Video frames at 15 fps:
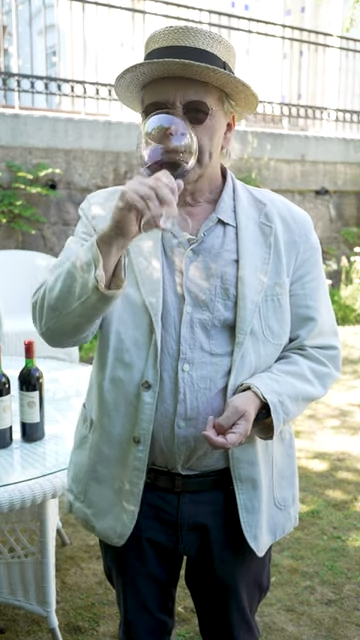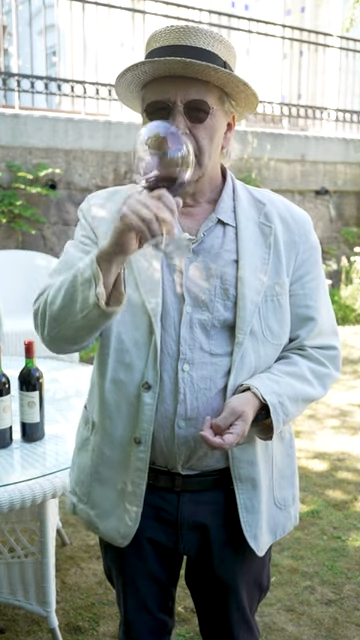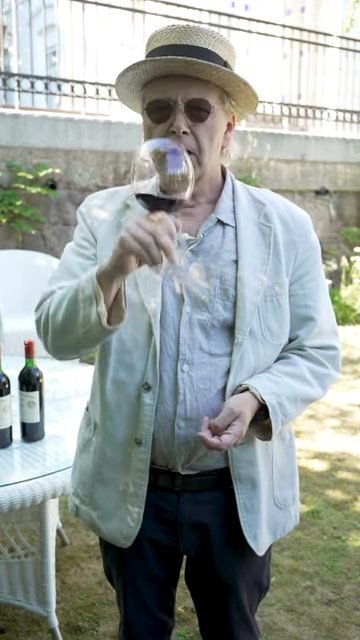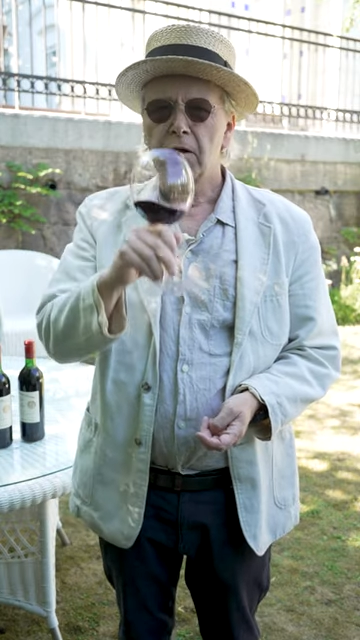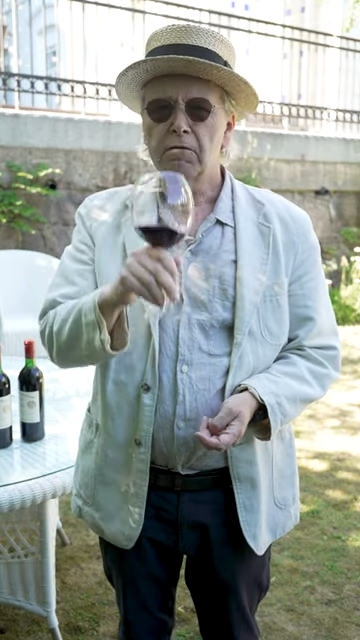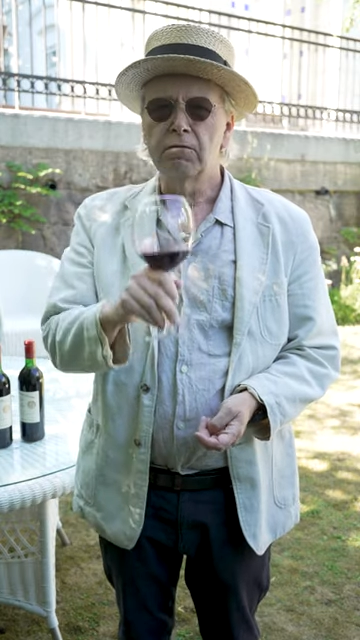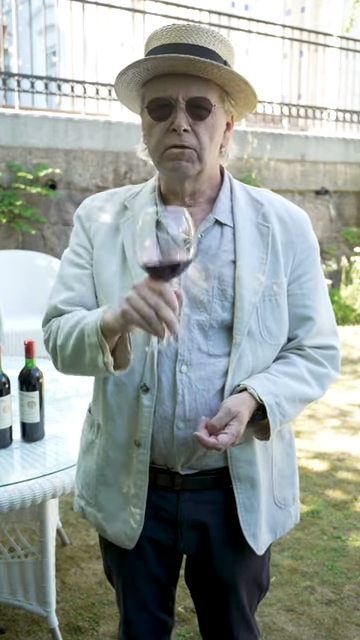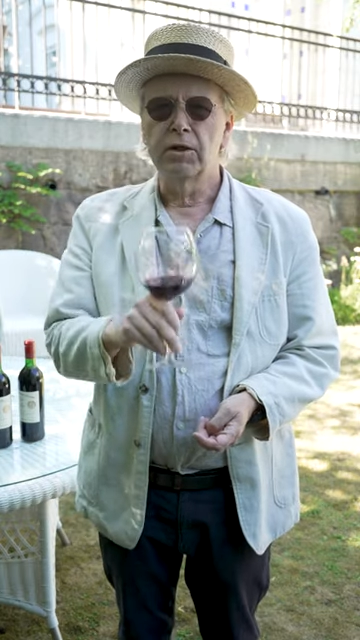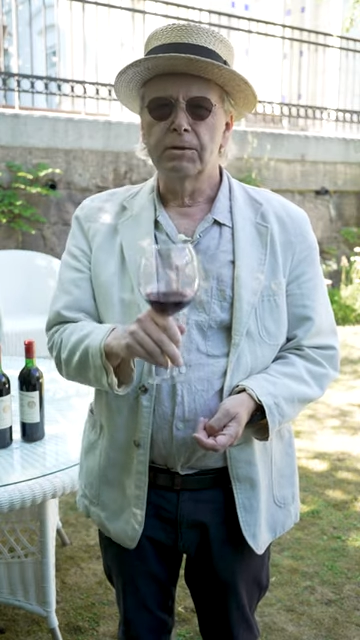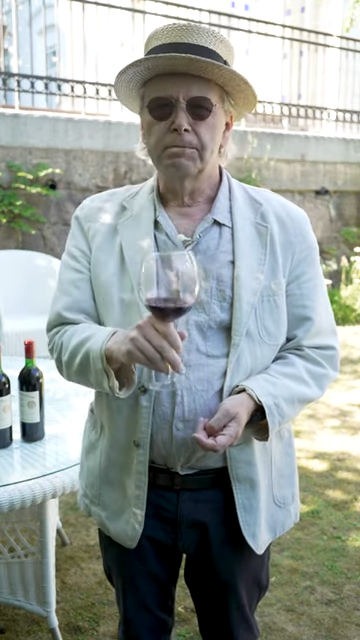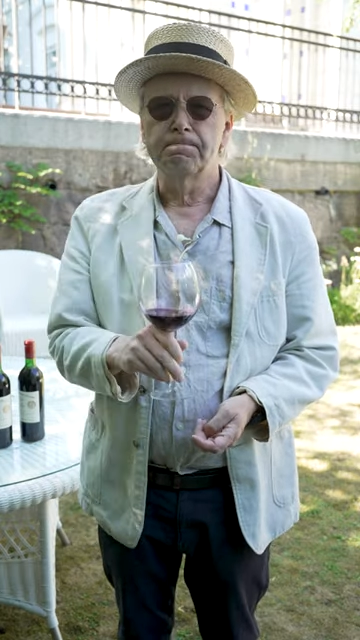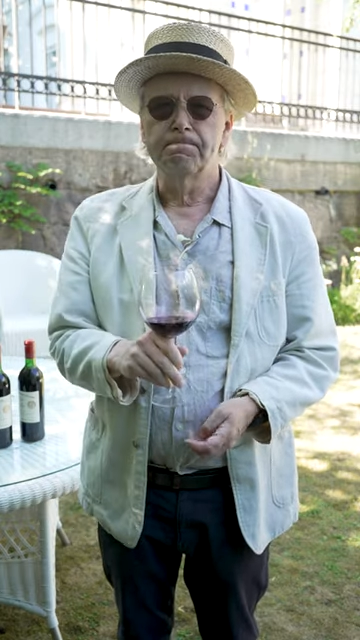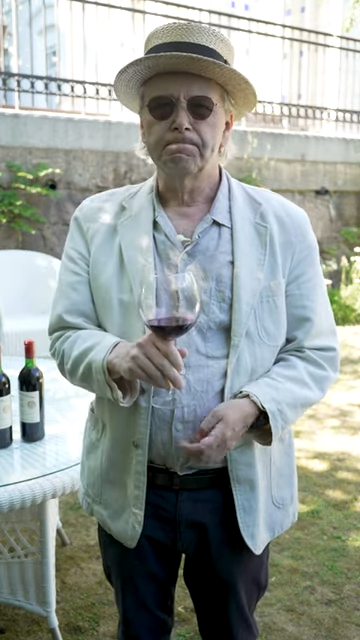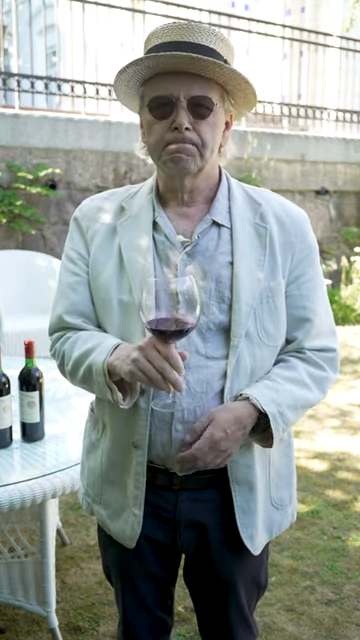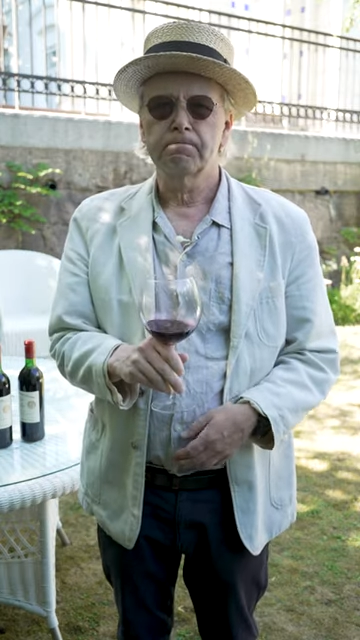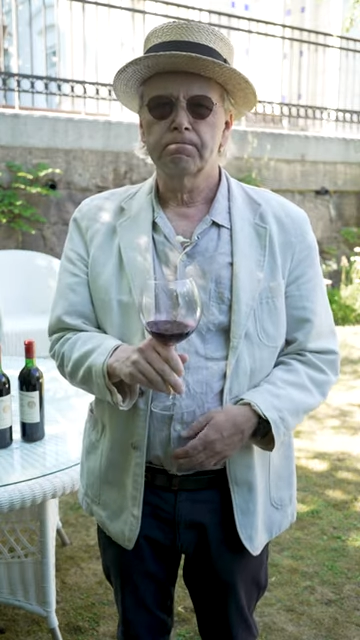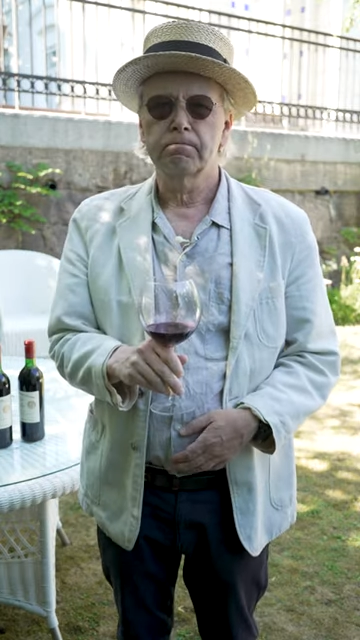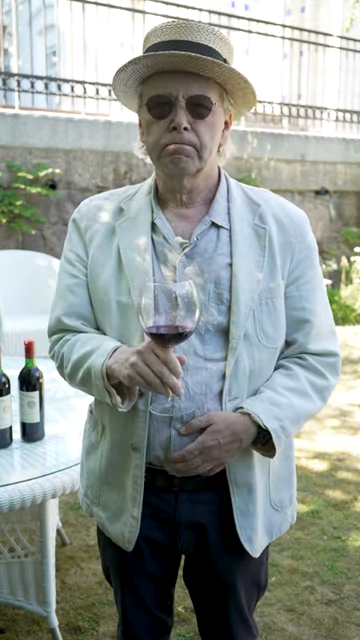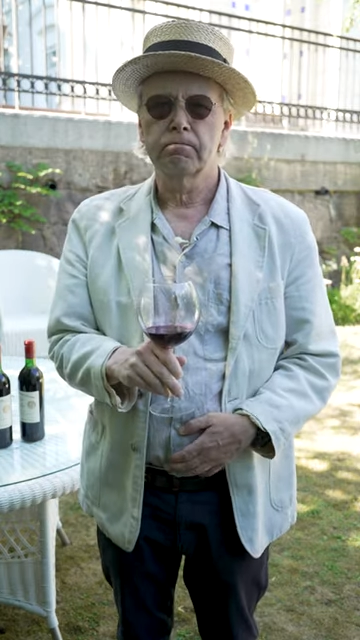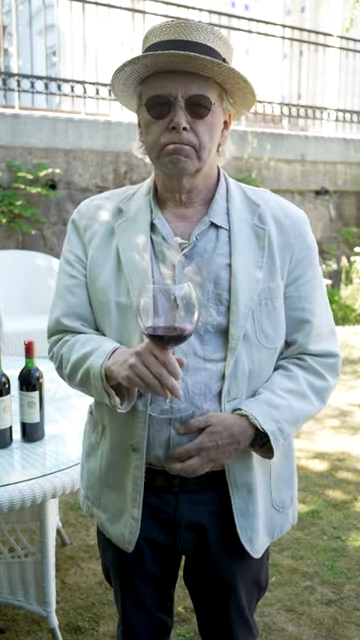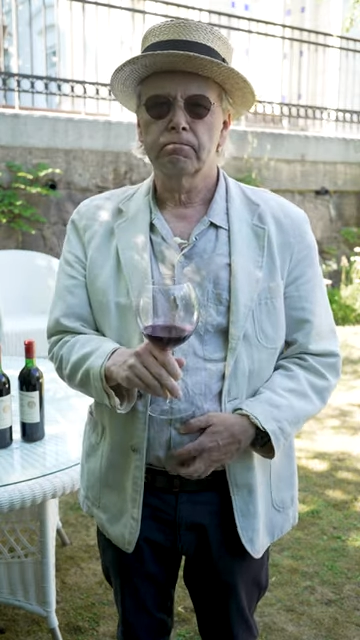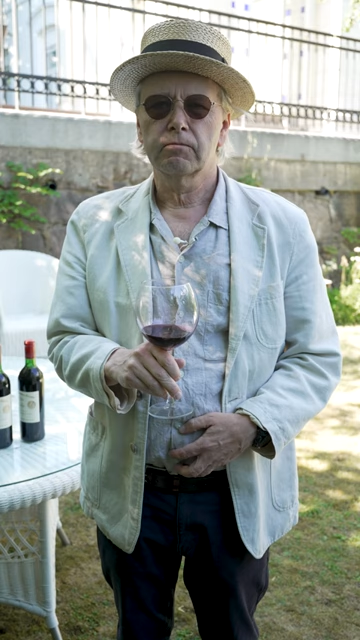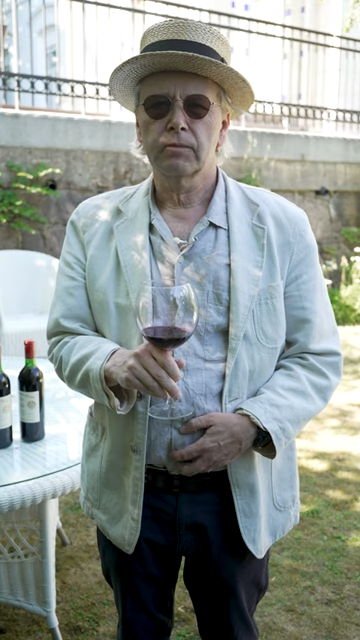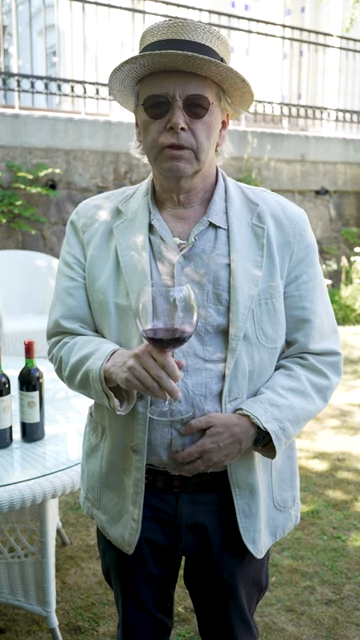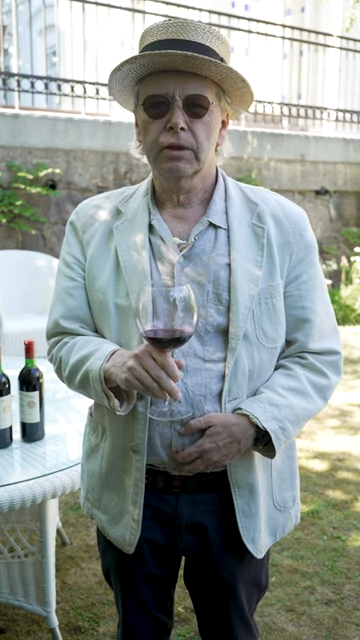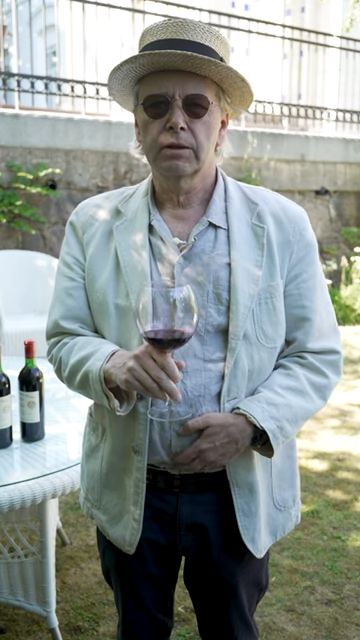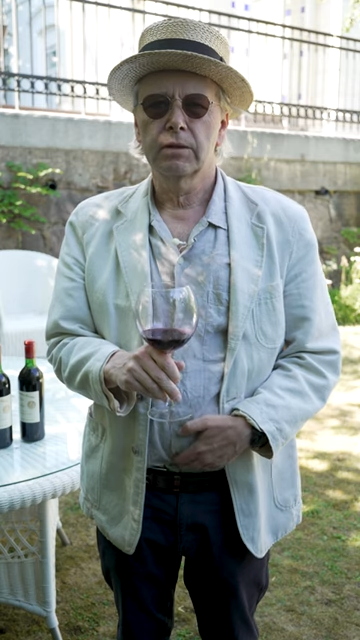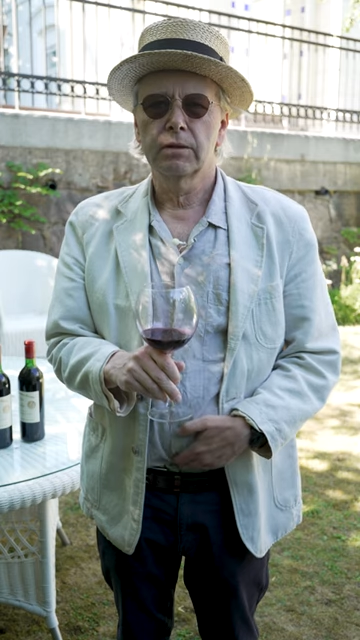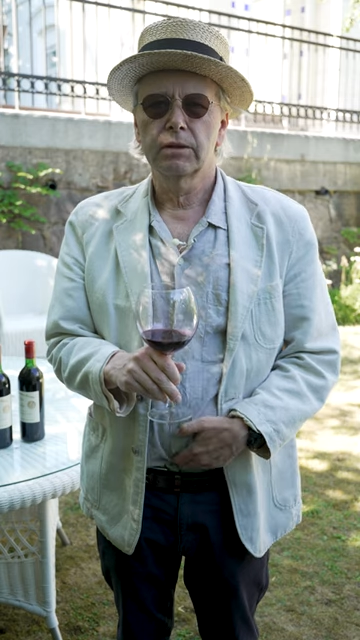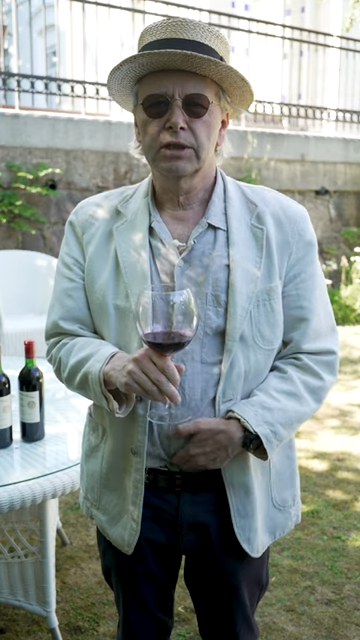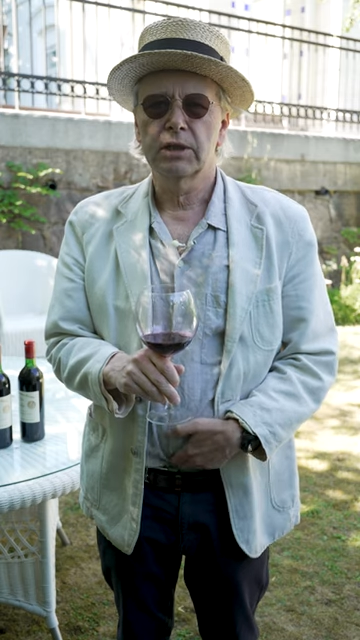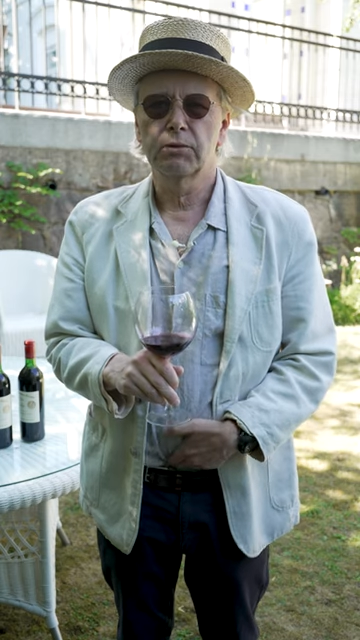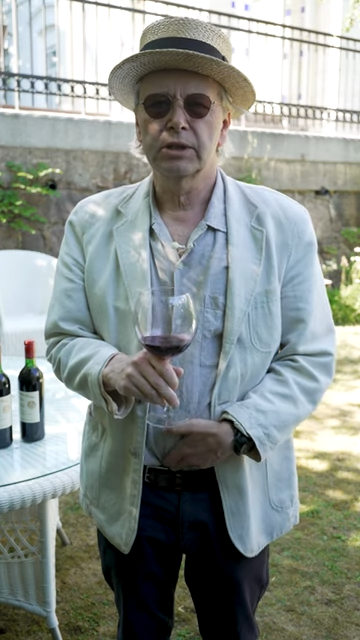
of, shall